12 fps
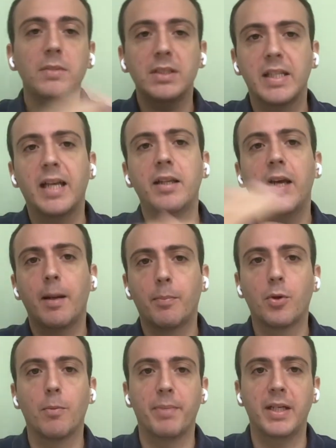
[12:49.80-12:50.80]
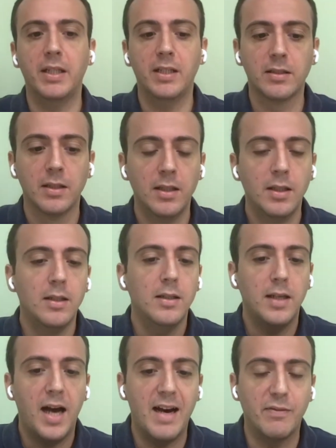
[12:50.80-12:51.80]
that help companies
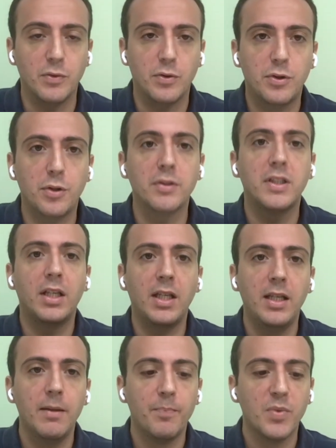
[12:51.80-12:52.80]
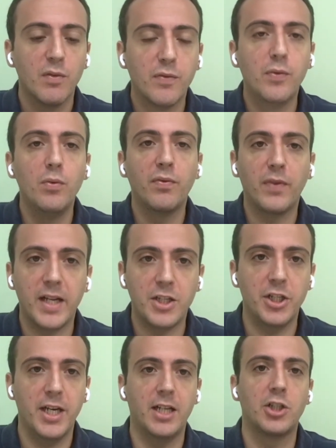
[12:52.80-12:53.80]
have a turnkey,
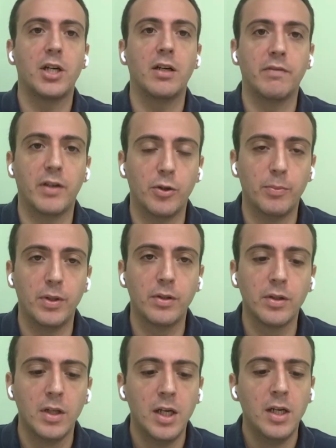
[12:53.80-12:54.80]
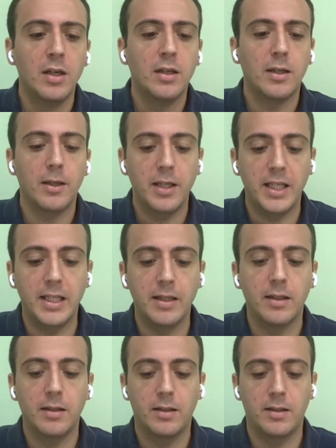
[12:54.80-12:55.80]
full-fledged HR environment
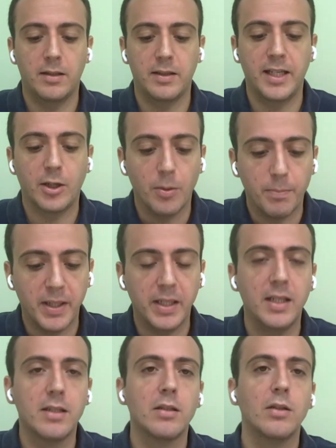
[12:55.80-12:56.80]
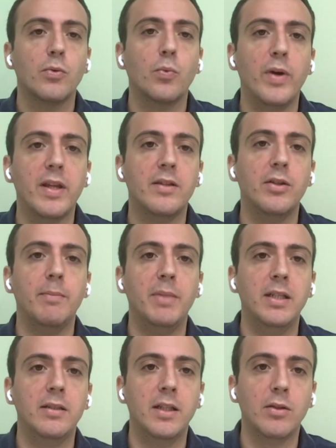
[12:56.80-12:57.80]
in their companies, with the
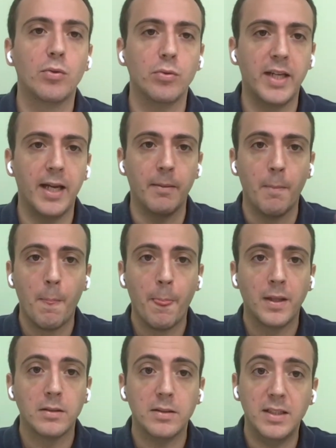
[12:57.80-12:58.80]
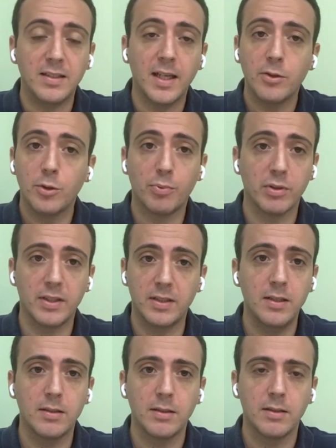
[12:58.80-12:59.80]
ability to then design the
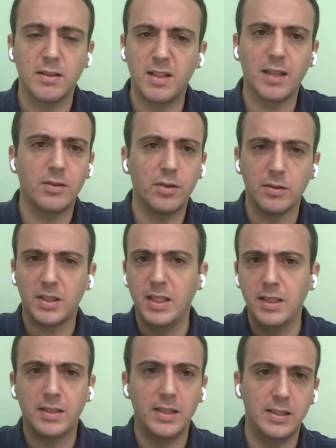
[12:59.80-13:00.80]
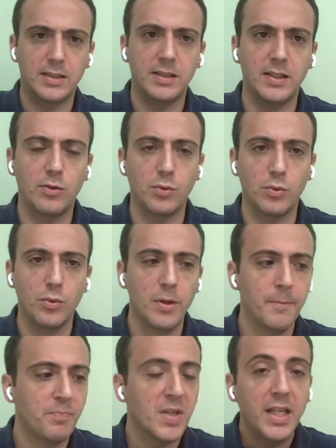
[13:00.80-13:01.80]
processes. They are turnkey, it's easy to do.
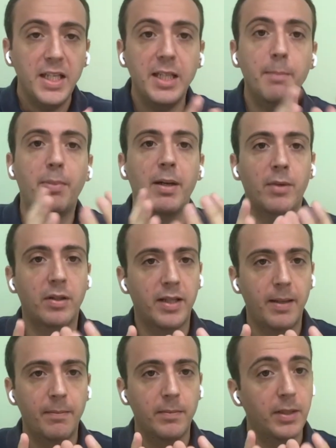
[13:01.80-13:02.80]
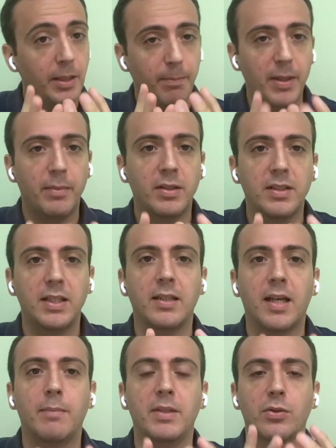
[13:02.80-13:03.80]
Implement them. Implementing
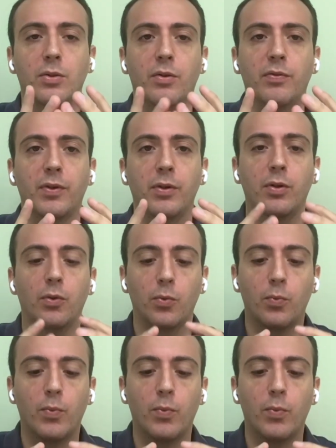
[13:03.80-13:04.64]
them is often